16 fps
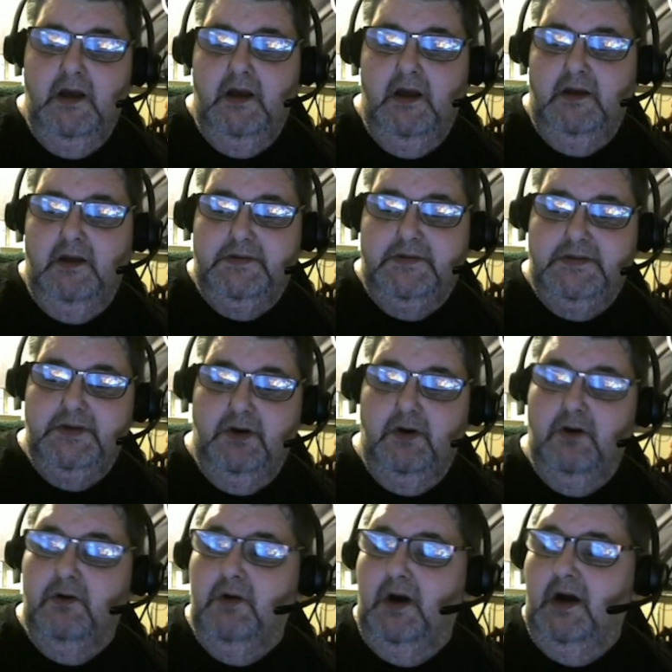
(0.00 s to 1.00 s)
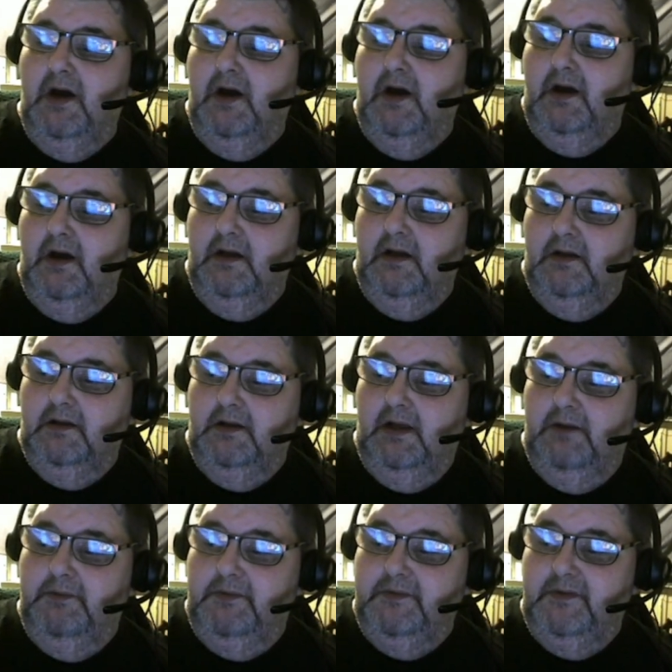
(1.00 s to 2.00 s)
So
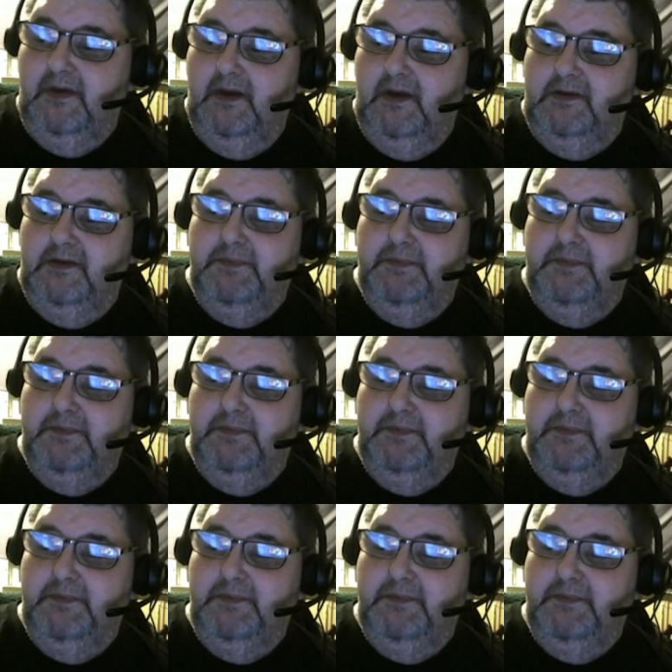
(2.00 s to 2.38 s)
I